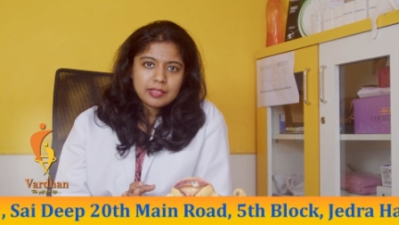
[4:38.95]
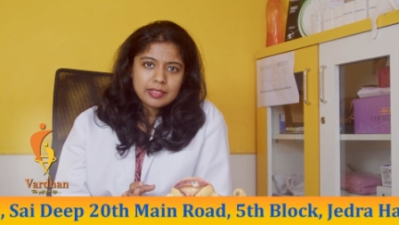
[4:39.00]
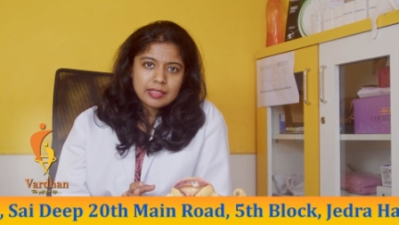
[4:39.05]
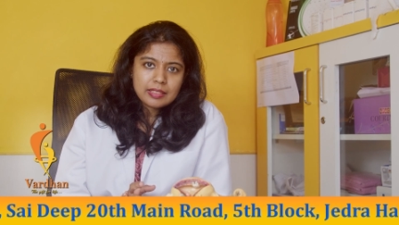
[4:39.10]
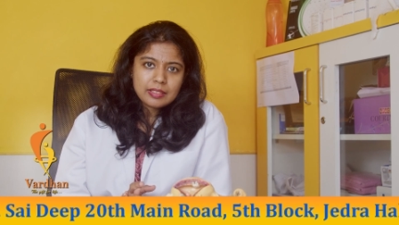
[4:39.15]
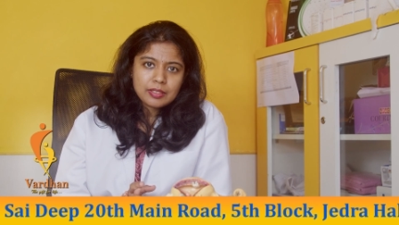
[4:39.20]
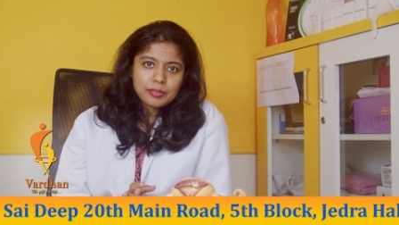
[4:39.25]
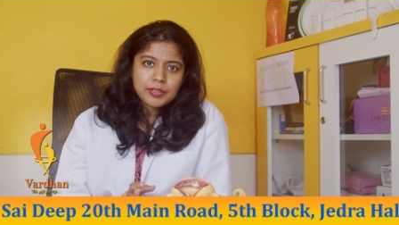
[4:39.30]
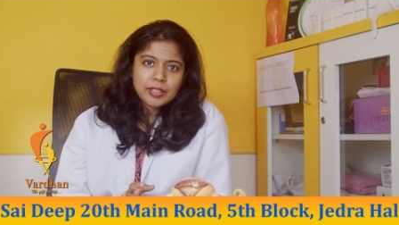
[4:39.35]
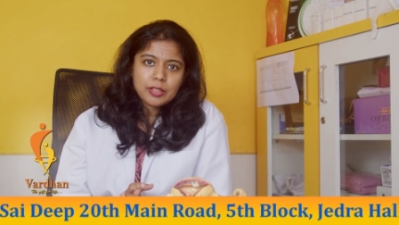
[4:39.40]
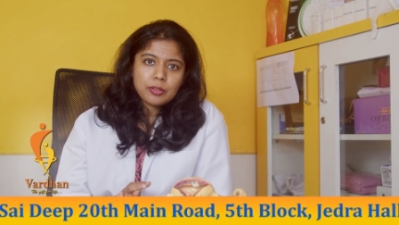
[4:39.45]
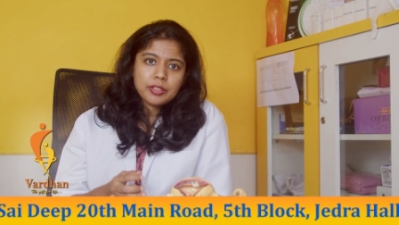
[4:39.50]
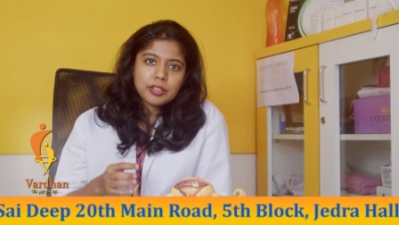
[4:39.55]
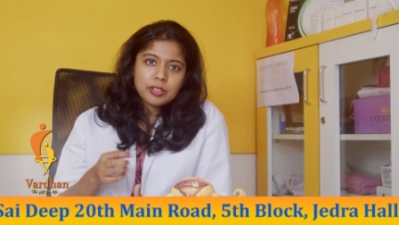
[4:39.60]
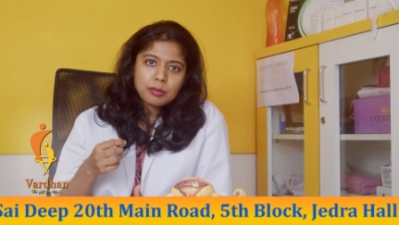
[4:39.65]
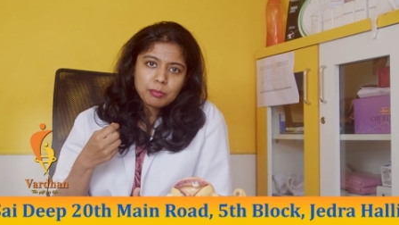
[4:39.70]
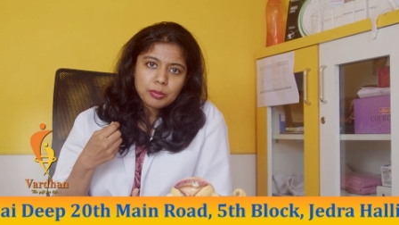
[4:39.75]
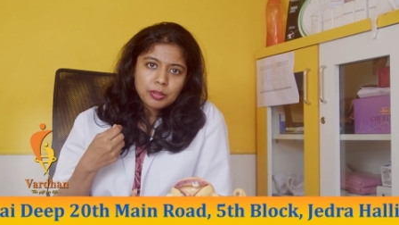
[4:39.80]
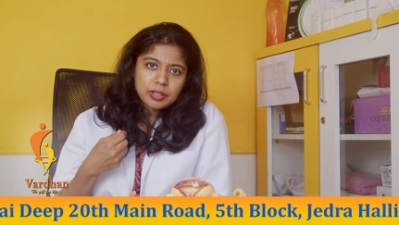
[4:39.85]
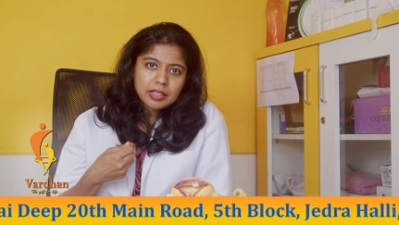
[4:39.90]
Since we are going
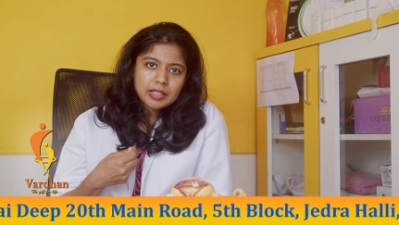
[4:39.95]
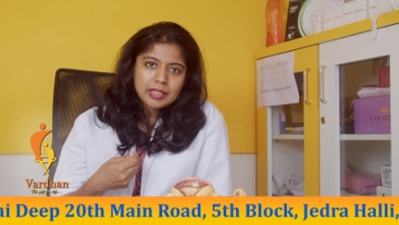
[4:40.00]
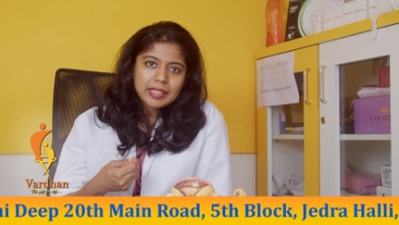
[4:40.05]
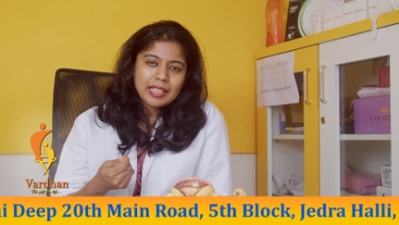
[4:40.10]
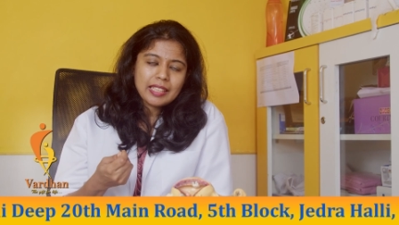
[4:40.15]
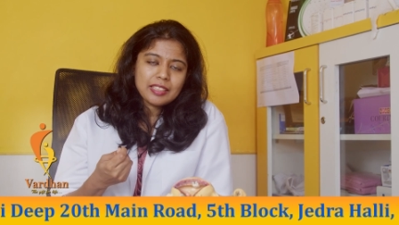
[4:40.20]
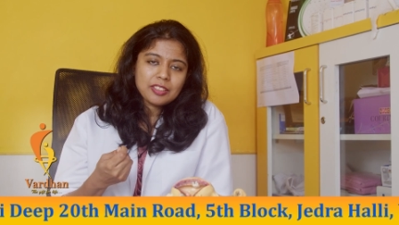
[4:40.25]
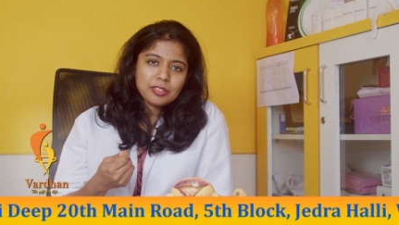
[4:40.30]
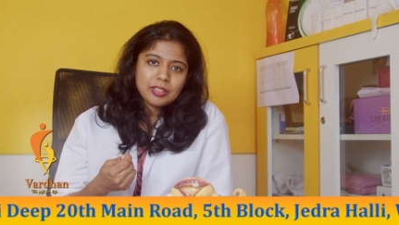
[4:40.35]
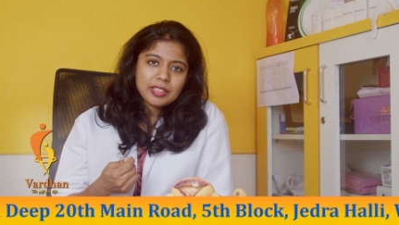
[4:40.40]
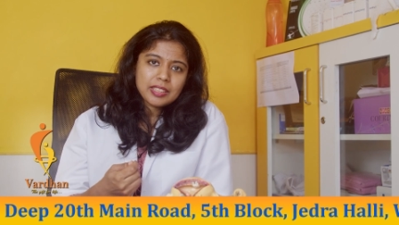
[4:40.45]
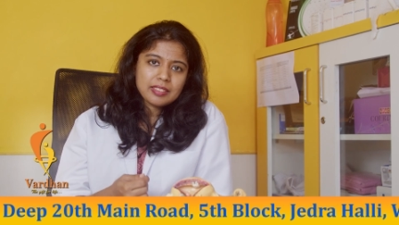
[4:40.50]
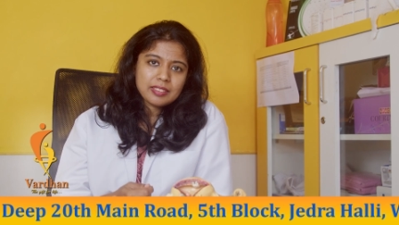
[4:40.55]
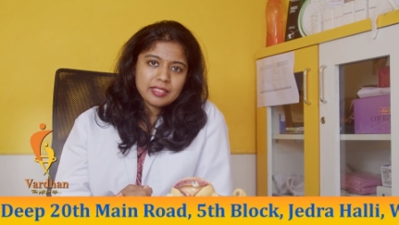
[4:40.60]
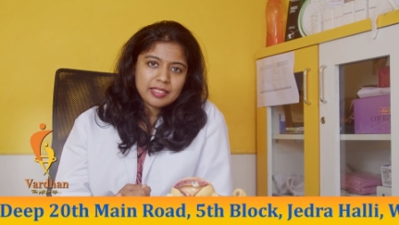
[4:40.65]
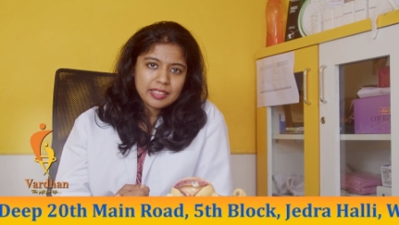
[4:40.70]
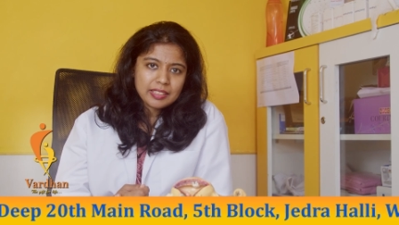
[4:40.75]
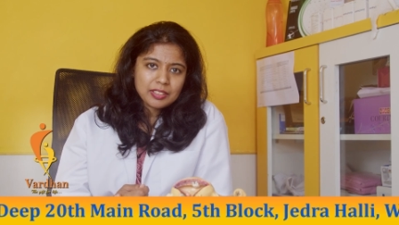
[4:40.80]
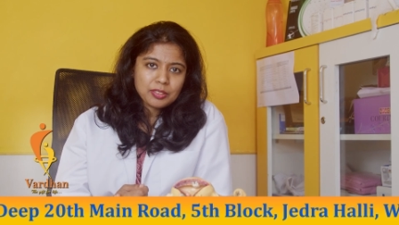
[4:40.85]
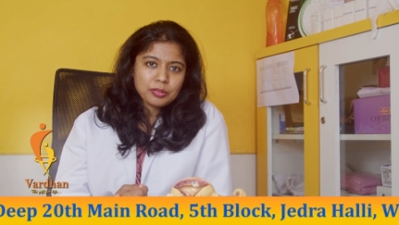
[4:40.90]
to put a cannula
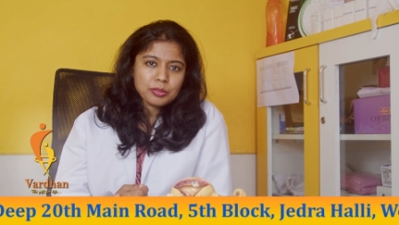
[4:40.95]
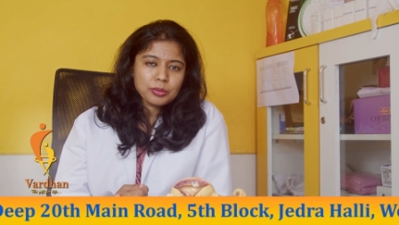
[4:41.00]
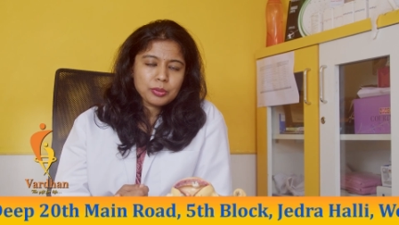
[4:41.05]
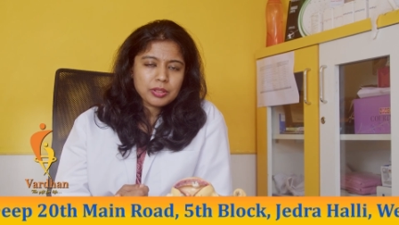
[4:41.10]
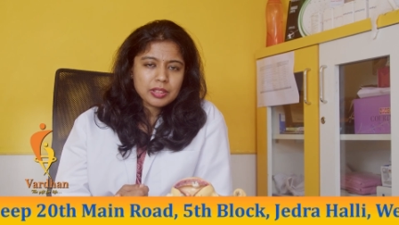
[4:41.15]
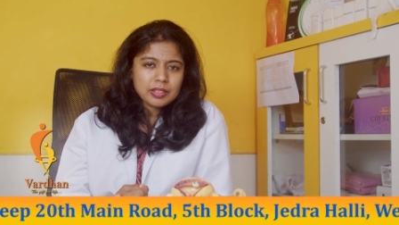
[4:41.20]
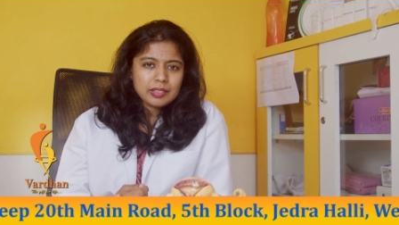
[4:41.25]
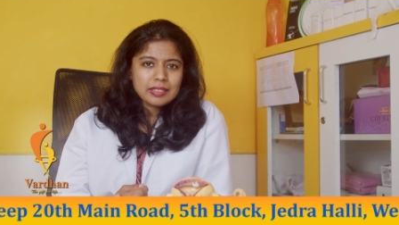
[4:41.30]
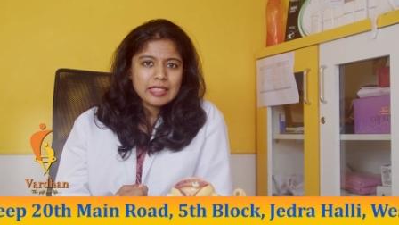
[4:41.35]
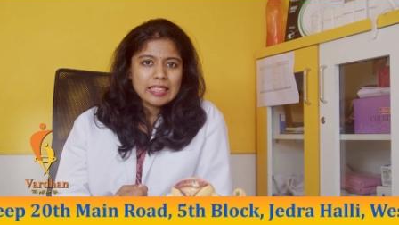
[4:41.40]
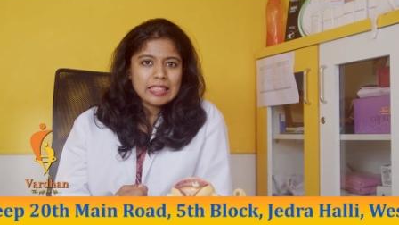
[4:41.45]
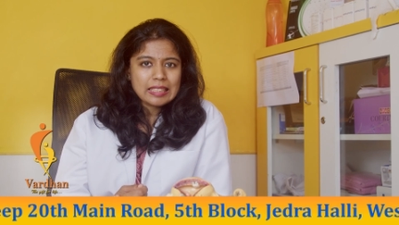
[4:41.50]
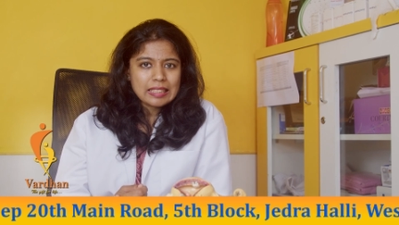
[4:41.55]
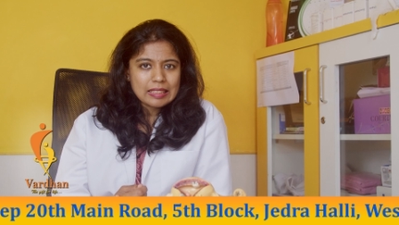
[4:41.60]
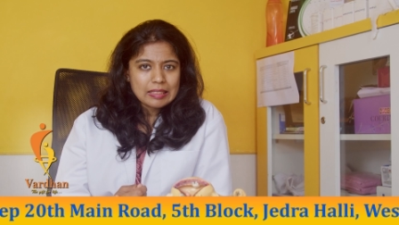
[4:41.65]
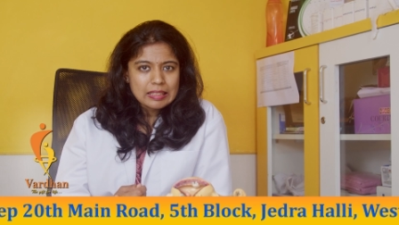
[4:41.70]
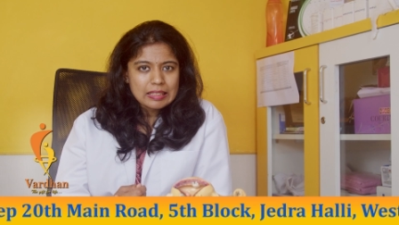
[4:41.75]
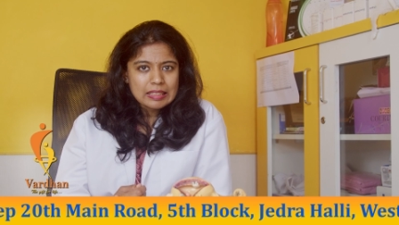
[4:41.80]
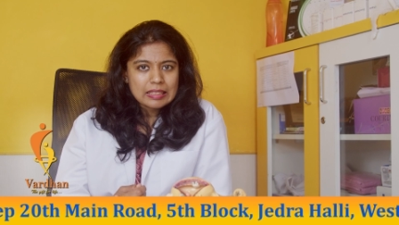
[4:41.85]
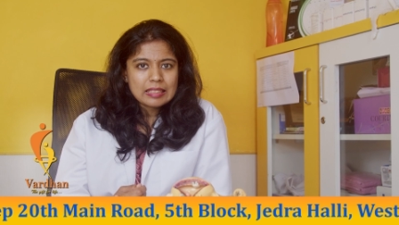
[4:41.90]
inside your uterus, it
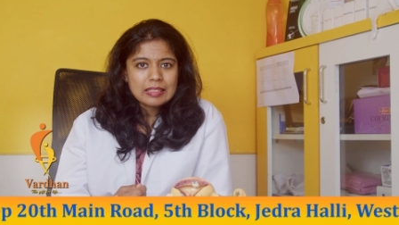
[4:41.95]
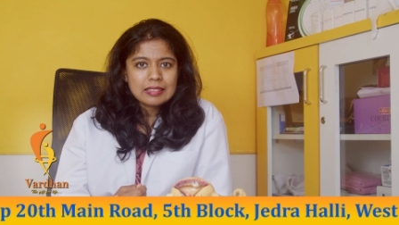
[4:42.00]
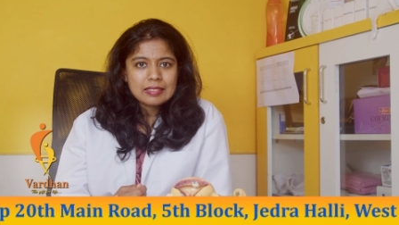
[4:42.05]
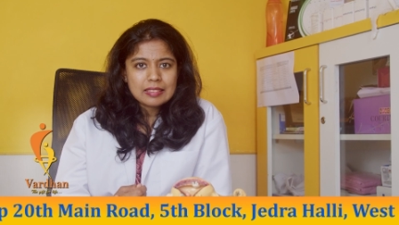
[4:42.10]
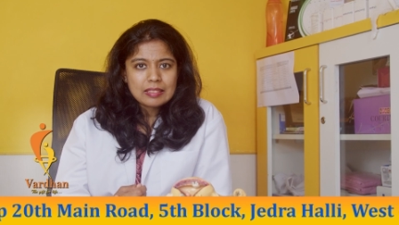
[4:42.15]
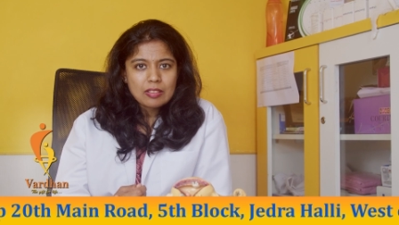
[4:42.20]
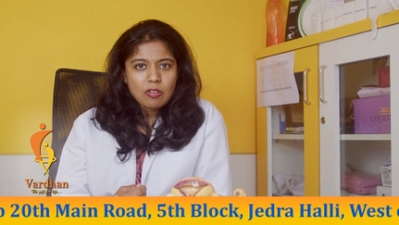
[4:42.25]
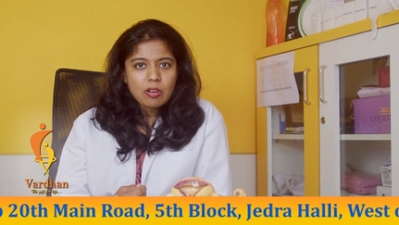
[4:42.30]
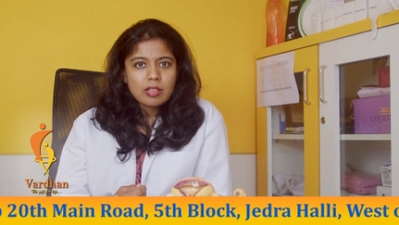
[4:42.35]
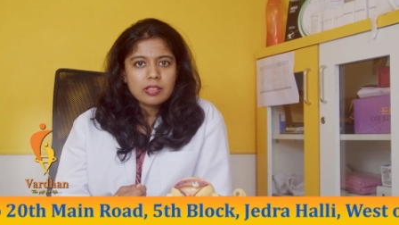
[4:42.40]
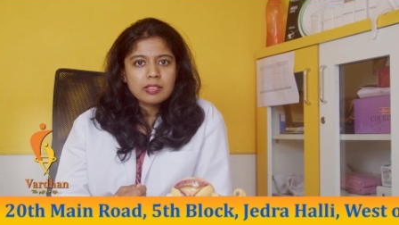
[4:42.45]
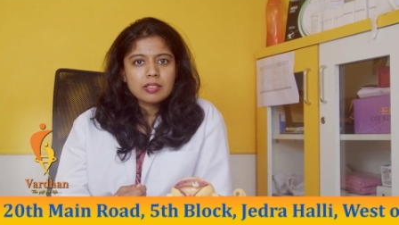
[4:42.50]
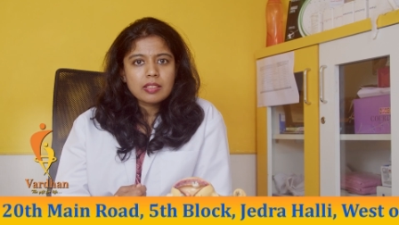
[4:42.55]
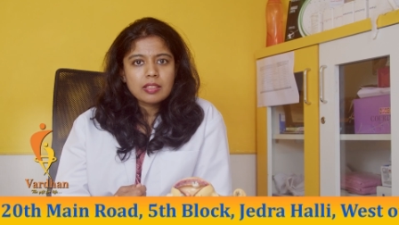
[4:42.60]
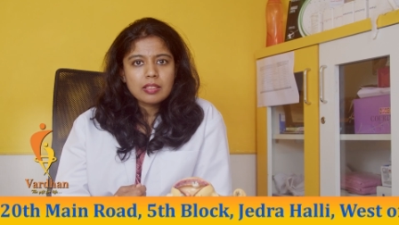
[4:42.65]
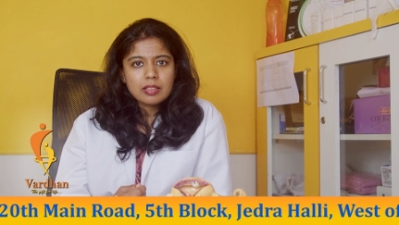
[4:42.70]
does cause